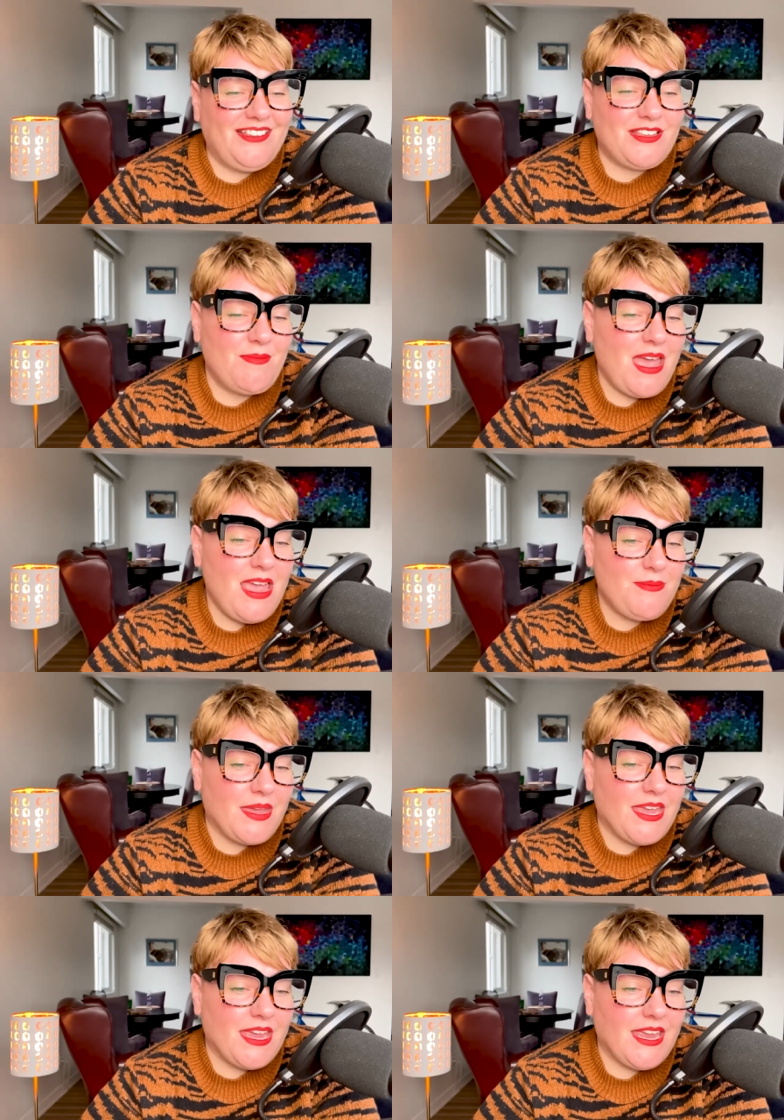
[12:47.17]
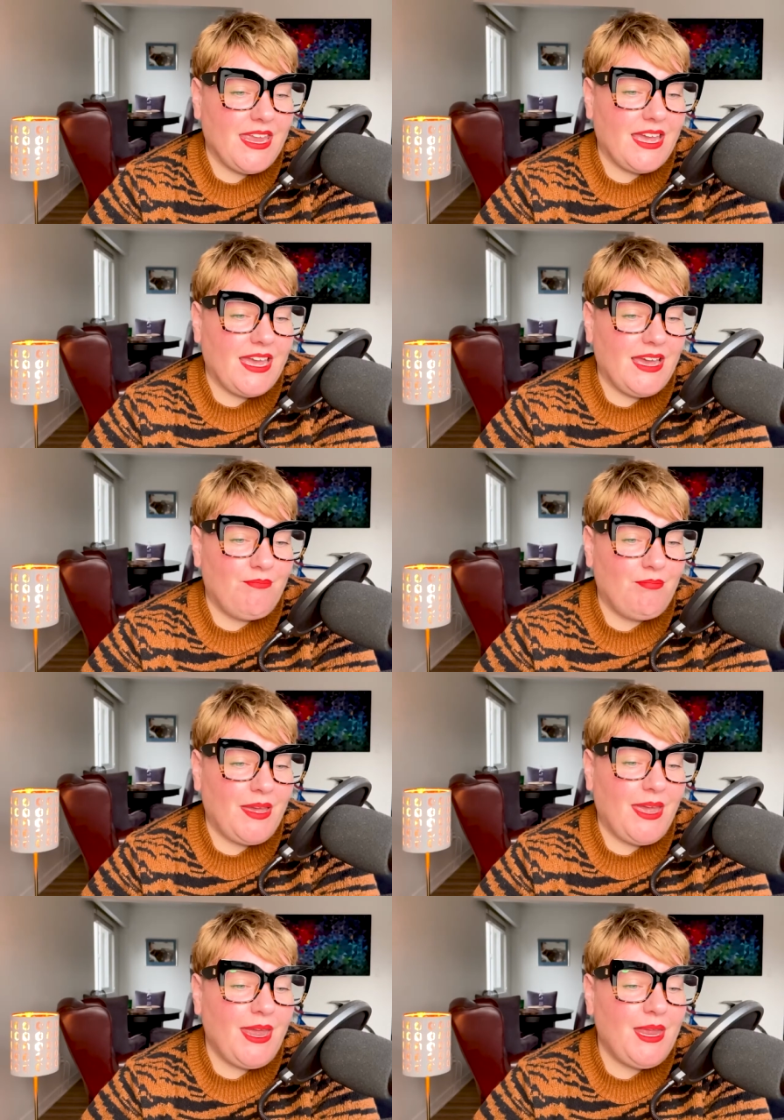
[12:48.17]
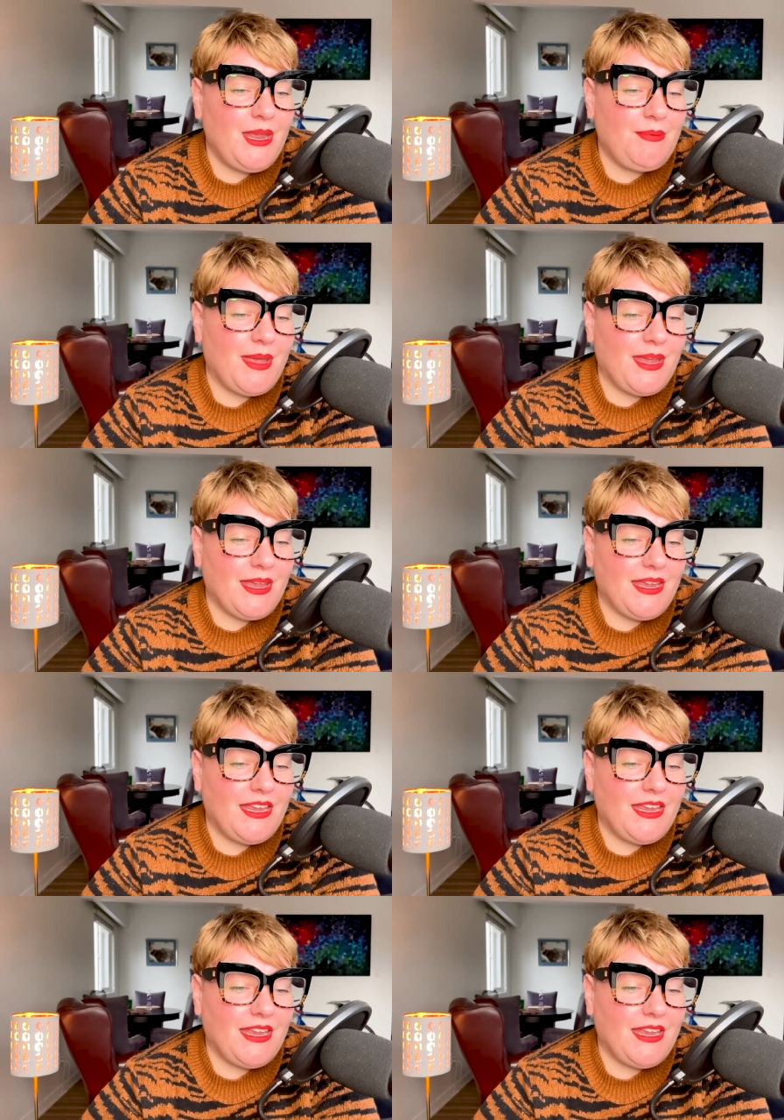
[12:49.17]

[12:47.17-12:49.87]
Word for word: so maybe, maybe